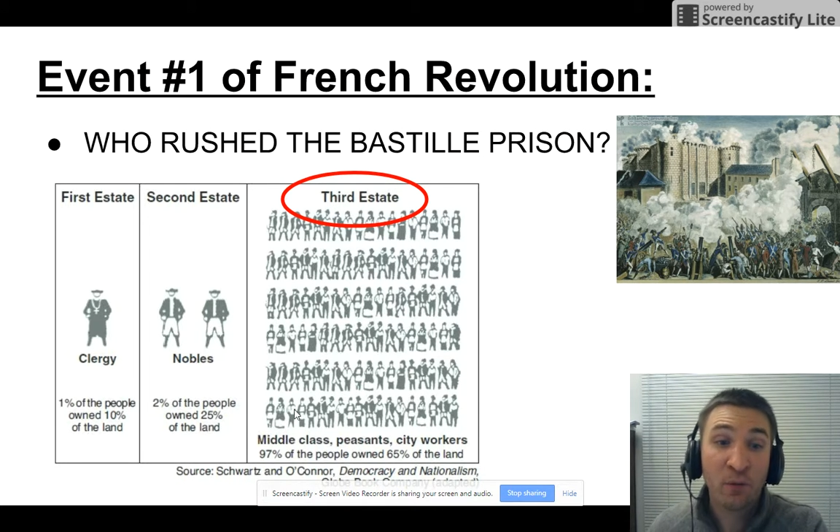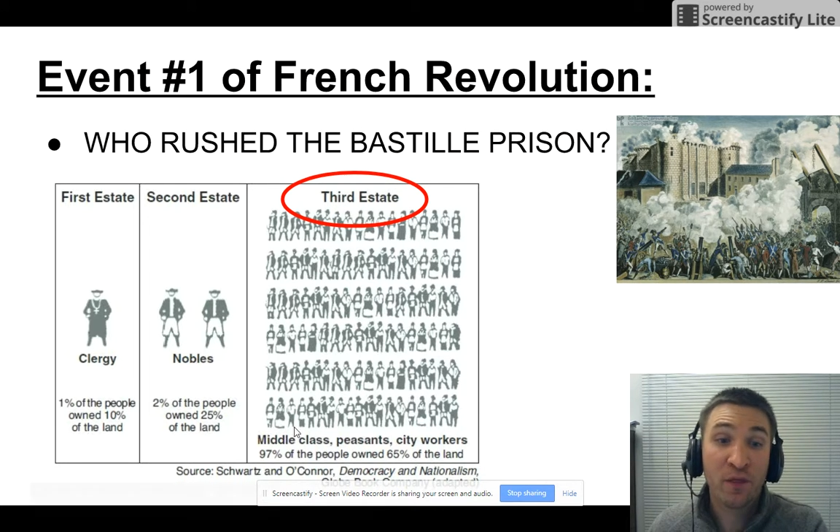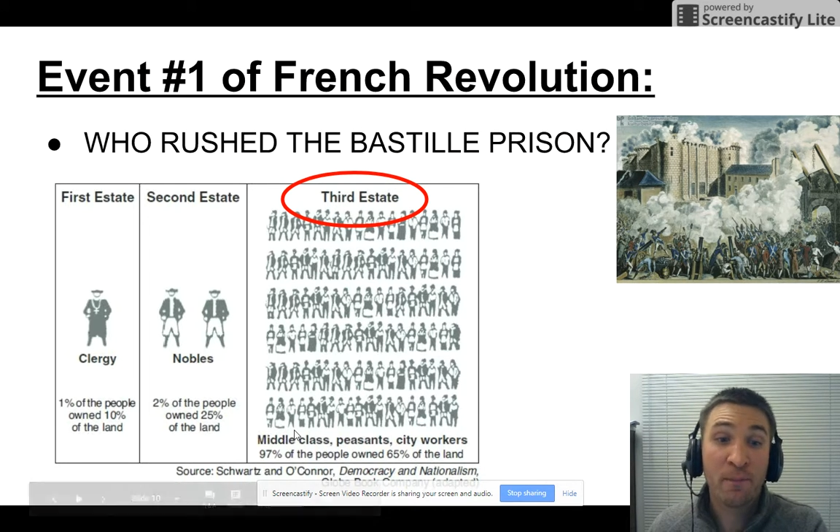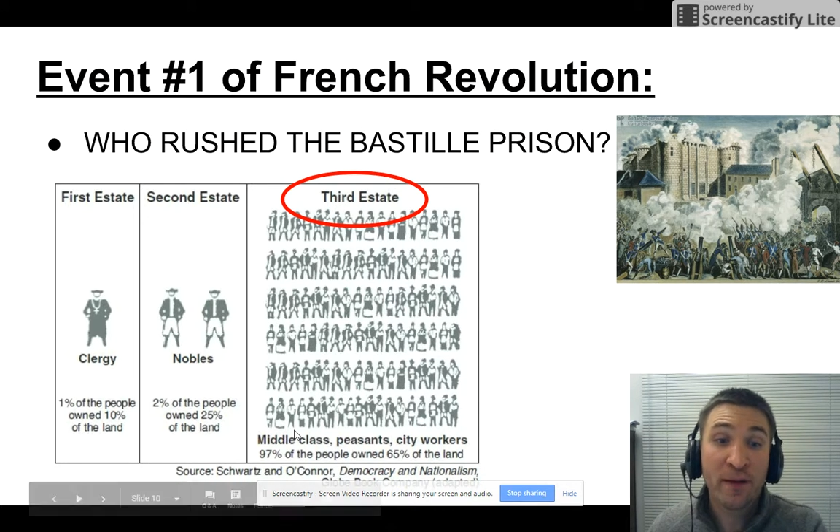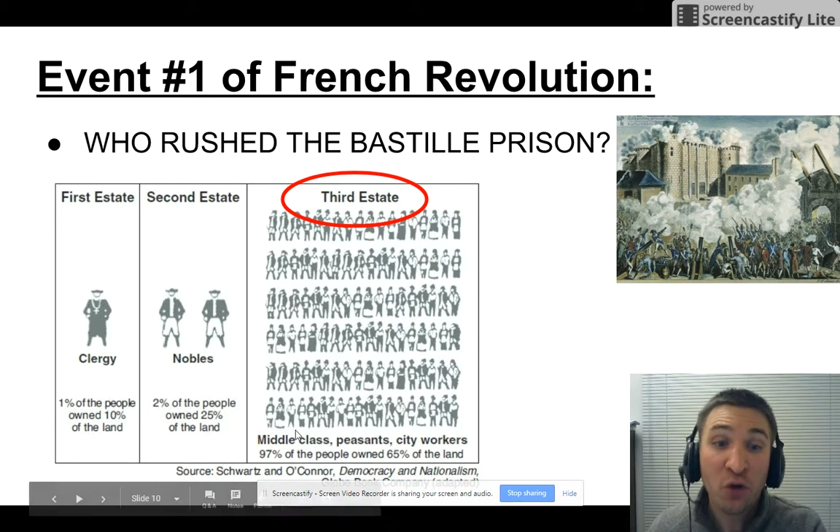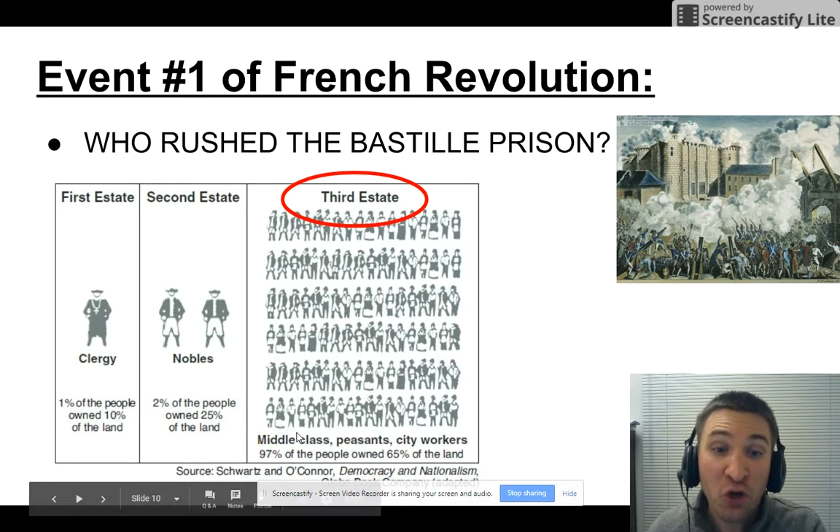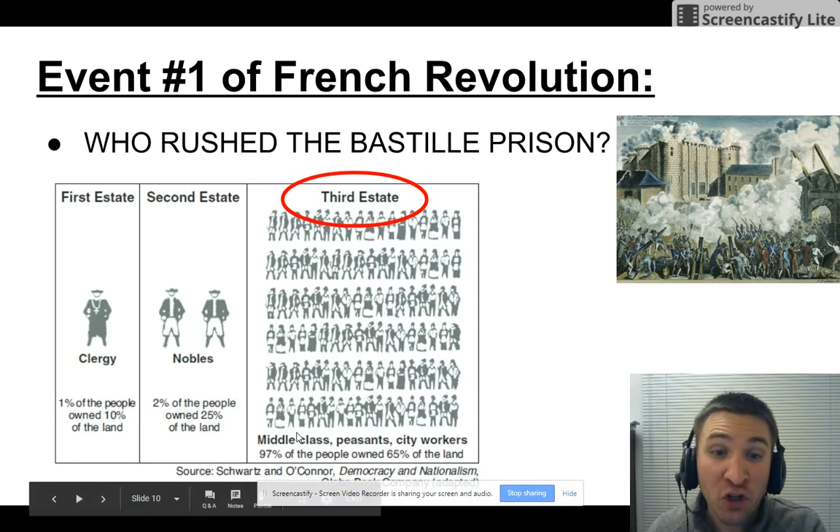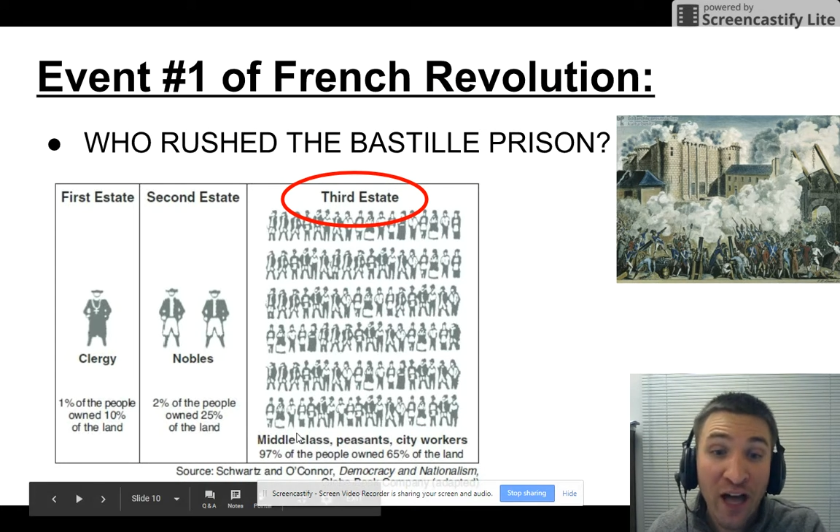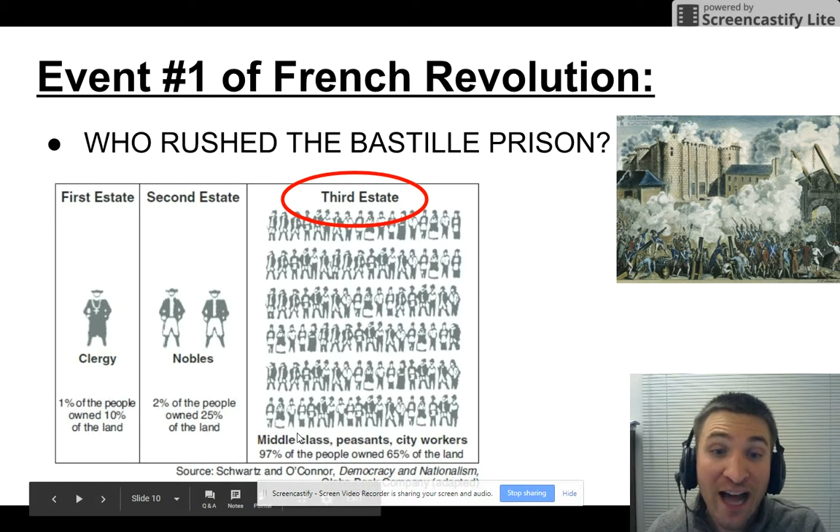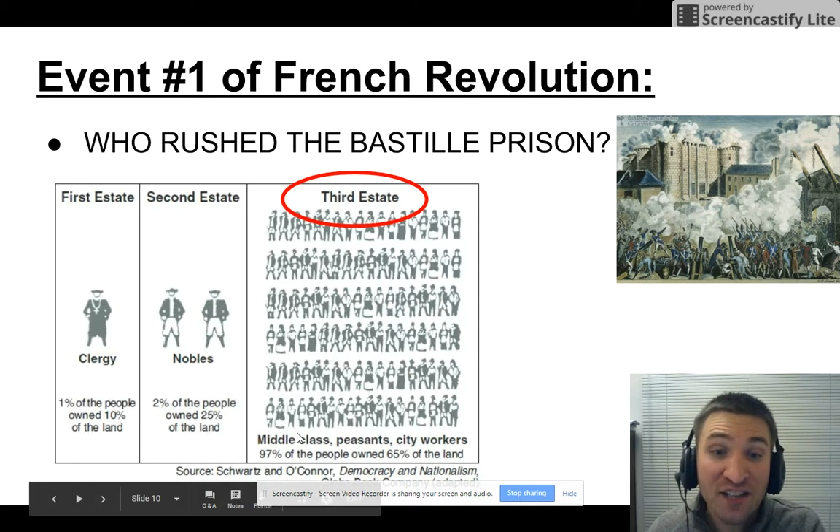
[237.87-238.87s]
They were the middle
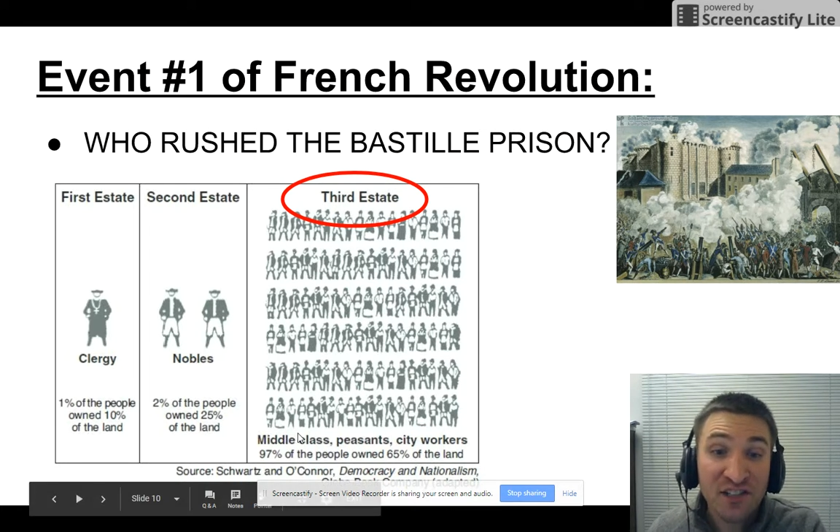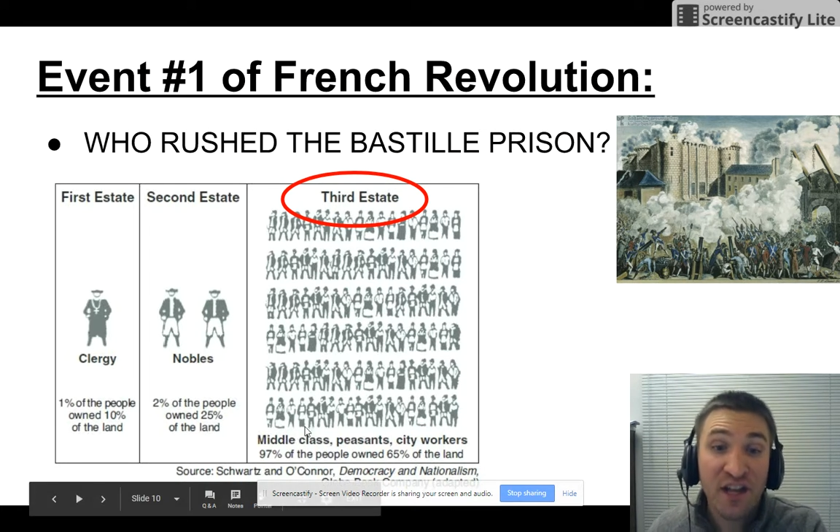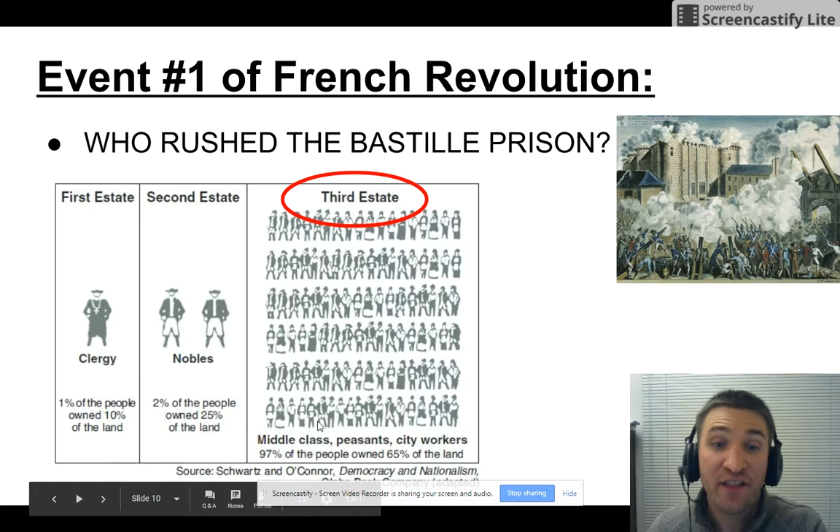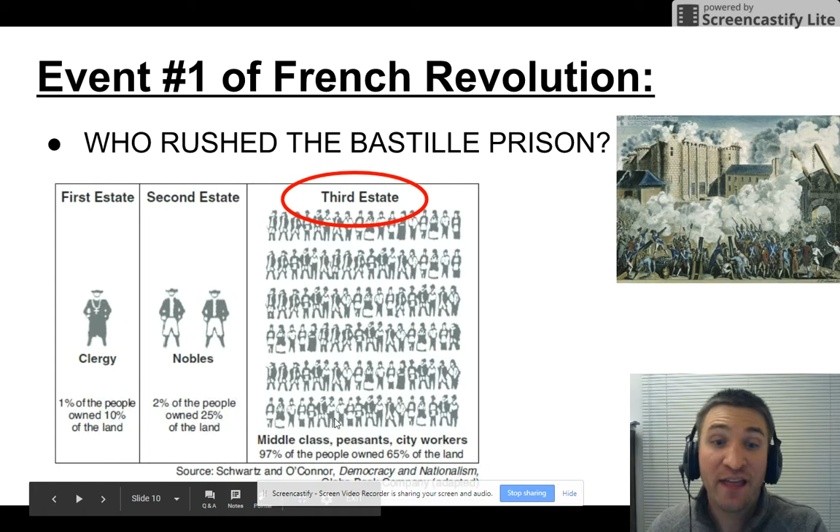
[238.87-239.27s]
class,